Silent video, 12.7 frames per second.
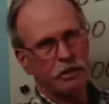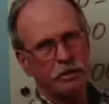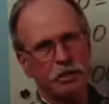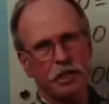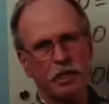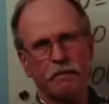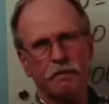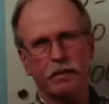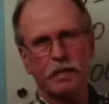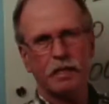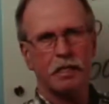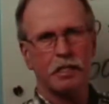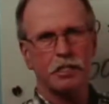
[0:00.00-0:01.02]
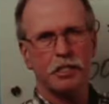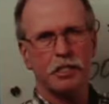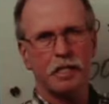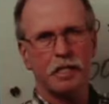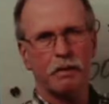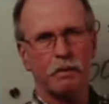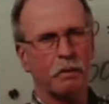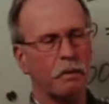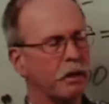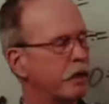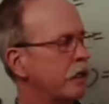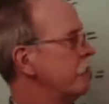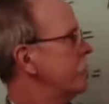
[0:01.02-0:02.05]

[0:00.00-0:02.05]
significant digits that we're working with